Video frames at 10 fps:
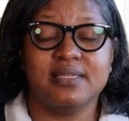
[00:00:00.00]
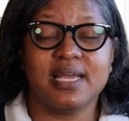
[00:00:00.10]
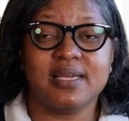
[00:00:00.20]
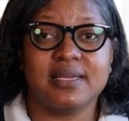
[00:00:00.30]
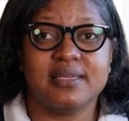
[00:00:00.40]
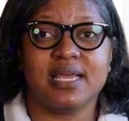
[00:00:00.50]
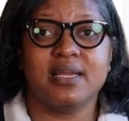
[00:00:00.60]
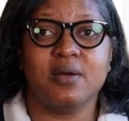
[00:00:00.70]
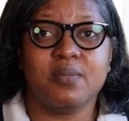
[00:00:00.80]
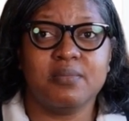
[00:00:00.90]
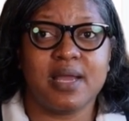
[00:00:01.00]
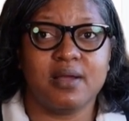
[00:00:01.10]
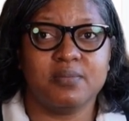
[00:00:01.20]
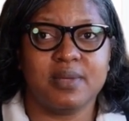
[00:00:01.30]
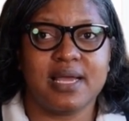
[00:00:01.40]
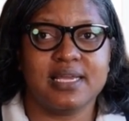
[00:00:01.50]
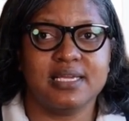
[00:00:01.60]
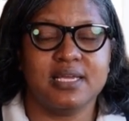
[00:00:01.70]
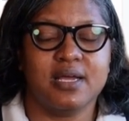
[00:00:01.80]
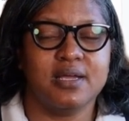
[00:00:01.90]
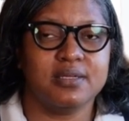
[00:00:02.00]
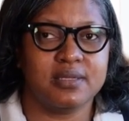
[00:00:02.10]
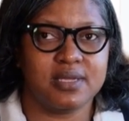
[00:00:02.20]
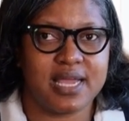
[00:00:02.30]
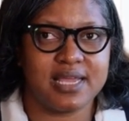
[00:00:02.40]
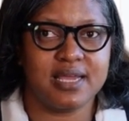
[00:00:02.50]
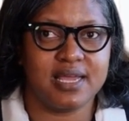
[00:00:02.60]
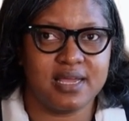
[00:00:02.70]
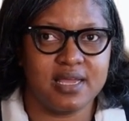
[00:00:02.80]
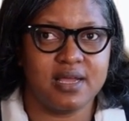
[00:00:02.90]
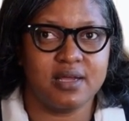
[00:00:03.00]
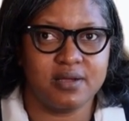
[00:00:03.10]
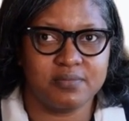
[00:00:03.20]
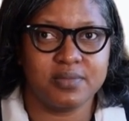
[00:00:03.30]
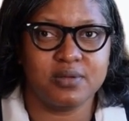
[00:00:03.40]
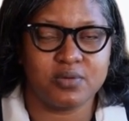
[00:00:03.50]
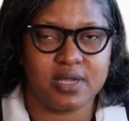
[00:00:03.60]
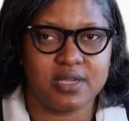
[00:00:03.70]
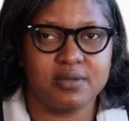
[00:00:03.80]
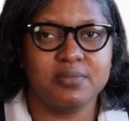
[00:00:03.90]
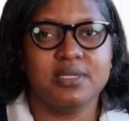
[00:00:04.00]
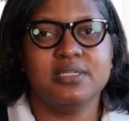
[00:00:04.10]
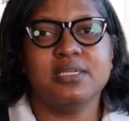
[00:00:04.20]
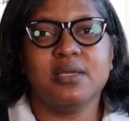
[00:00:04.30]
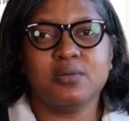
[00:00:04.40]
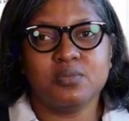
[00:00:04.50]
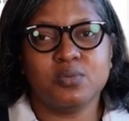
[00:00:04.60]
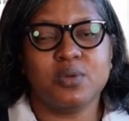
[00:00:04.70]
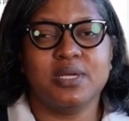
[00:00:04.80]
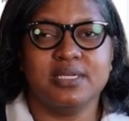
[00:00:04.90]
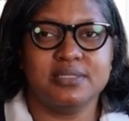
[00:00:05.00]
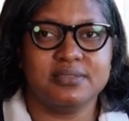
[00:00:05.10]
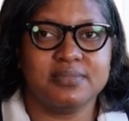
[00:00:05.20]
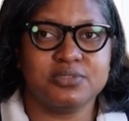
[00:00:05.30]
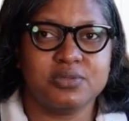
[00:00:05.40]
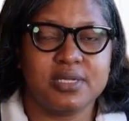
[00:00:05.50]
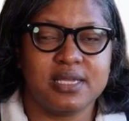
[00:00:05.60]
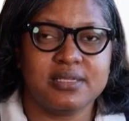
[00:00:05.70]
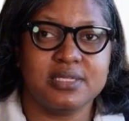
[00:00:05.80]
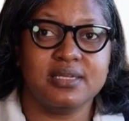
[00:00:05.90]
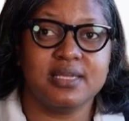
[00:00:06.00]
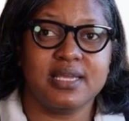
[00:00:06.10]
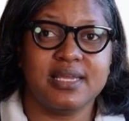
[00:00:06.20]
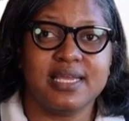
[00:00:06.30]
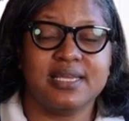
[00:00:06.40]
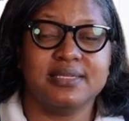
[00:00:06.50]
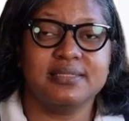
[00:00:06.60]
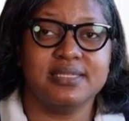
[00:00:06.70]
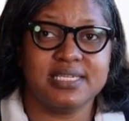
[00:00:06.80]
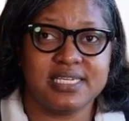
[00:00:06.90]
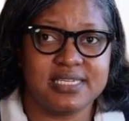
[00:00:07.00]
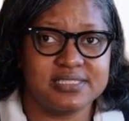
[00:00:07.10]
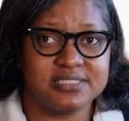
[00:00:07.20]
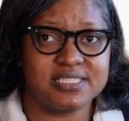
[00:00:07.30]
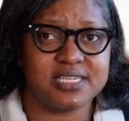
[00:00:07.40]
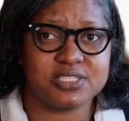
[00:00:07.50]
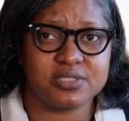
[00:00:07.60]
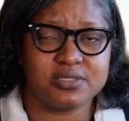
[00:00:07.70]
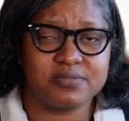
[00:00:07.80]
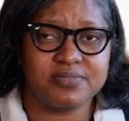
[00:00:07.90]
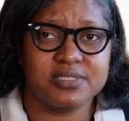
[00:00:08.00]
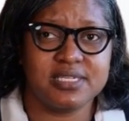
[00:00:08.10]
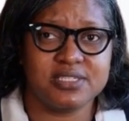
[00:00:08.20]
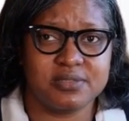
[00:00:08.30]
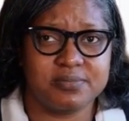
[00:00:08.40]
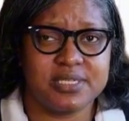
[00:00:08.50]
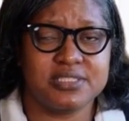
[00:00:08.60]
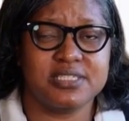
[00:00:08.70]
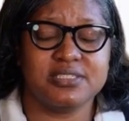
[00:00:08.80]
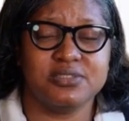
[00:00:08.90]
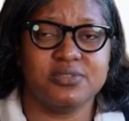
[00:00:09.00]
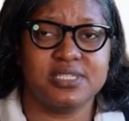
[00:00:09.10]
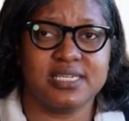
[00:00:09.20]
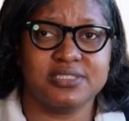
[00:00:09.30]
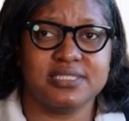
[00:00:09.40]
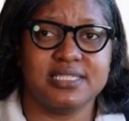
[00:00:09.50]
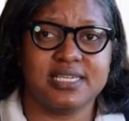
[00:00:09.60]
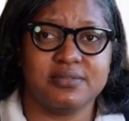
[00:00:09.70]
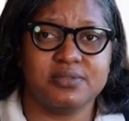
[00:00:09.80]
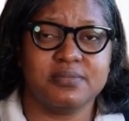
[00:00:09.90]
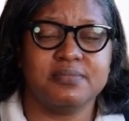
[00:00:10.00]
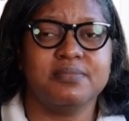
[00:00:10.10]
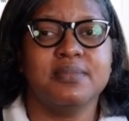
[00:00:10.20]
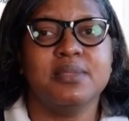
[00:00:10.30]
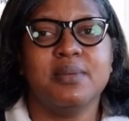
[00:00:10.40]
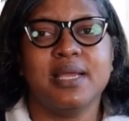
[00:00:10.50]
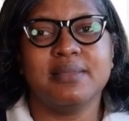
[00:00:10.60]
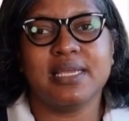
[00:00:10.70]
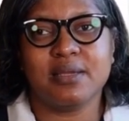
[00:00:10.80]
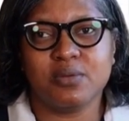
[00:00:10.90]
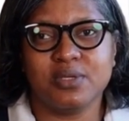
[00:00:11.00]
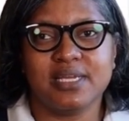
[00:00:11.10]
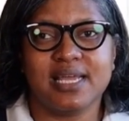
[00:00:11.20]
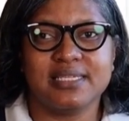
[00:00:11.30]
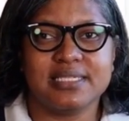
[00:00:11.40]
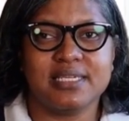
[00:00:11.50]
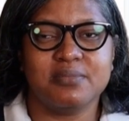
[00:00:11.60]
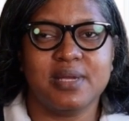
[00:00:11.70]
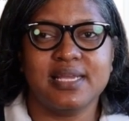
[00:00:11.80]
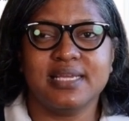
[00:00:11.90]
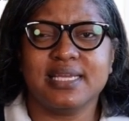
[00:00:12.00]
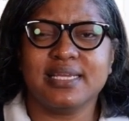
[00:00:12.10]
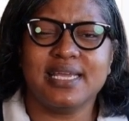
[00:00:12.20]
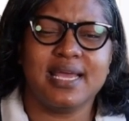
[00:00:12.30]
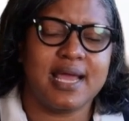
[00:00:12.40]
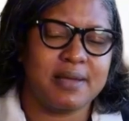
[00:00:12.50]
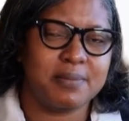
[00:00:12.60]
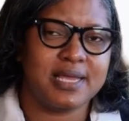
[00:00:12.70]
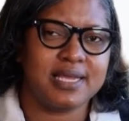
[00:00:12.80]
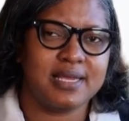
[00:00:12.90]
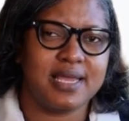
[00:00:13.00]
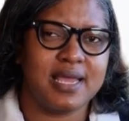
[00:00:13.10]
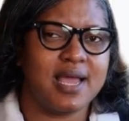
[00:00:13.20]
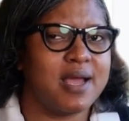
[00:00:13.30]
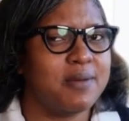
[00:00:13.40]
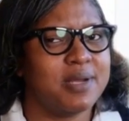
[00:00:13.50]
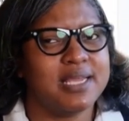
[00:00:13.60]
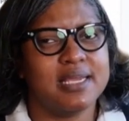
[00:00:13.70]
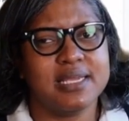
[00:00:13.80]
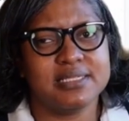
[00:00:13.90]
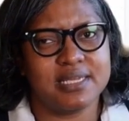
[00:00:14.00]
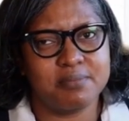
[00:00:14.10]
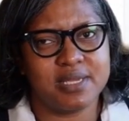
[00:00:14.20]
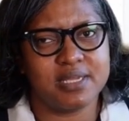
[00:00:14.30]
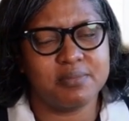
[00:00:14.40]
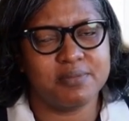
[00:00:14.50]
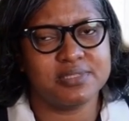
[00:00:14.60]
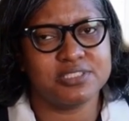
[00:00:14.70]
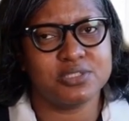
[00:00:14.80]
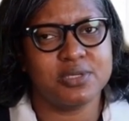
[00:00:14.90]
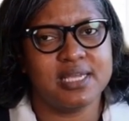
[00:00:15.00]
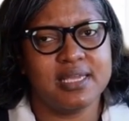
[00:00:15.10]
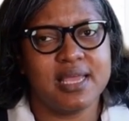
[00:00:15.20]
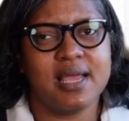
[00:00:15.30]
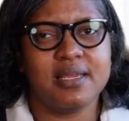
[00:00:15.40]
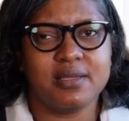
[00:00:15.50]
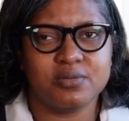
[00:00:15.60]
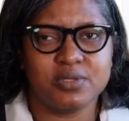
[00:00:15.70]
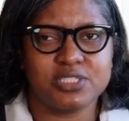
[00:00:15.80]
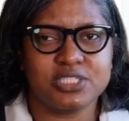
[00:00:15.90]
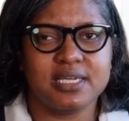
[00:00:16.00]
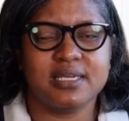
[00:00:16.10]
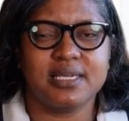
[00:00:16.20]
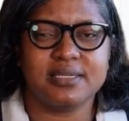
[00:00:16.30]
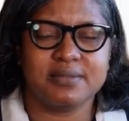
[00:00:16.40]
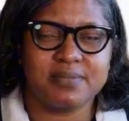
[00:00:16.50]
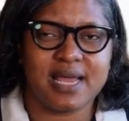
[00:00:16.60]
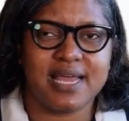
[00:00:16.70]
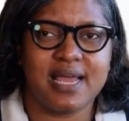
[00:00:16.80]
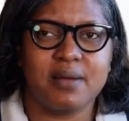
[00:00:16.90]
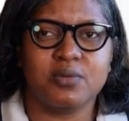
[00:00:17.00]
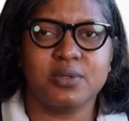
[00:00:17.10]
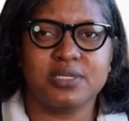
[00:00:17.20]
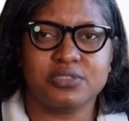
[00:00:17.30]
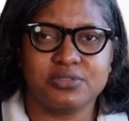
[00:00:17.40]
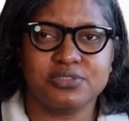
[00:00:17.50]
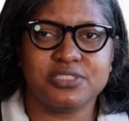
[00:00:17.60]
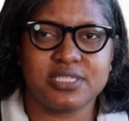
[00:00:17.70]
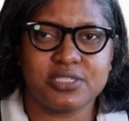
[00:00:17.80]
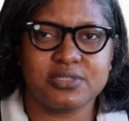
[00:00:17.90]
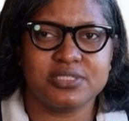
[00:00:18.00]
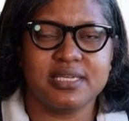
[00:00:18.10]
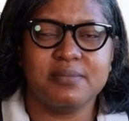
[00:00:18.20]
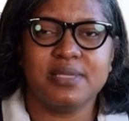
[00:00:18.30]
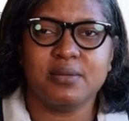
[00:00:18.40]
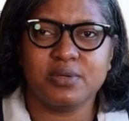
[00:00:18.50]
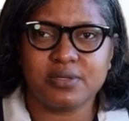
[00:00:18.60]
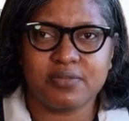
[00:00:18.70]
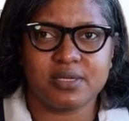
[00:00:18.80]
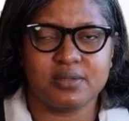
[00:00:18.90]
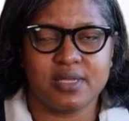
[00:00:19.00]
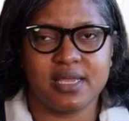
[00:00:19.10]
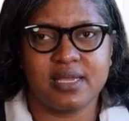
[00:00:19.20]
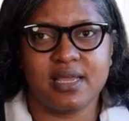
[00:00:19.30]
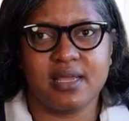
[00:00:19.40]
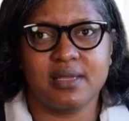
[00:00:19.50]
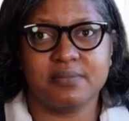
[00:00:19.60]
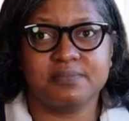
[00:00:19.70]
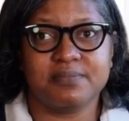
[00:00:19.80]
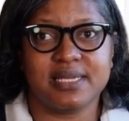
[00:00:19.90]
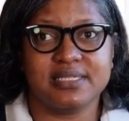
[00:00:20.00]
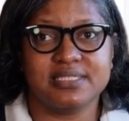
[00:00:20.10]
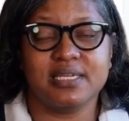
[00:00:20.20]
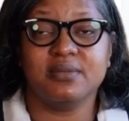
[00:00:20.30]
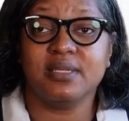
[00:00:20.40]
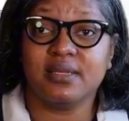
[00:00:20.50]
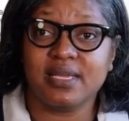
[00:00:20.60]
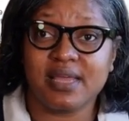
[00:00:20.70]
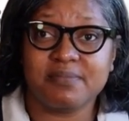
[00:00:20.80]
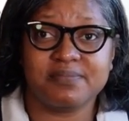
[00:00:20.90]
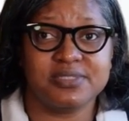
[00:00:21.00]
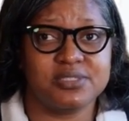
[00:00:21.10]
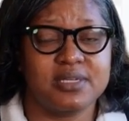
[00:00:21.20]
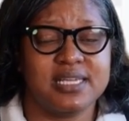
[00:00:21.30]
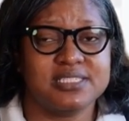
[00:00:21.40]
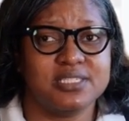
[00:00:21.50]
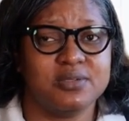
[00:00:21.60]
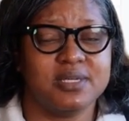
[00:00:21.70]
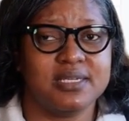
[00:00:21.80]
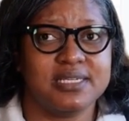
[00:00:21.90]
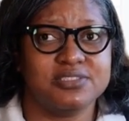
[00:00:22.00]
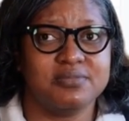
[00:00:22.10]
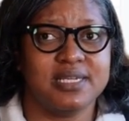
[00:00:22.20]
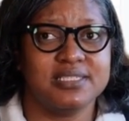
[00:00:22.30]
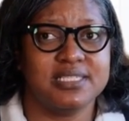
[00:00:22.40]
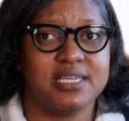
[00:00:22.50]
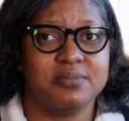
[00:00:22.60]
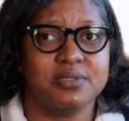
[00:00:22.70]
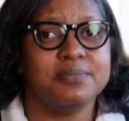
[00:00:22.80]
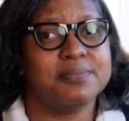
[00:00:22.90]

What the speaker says: I don't mind it at all. Okay, we are helpers one to another, and again, to take your business to the next level, you have to get organized and get right and get automated. All right. So I'm going to come off this screen. I'm going to wish you goodbye, and I want to see you set up that workflow, etc. Okay. So let's go back to the camera.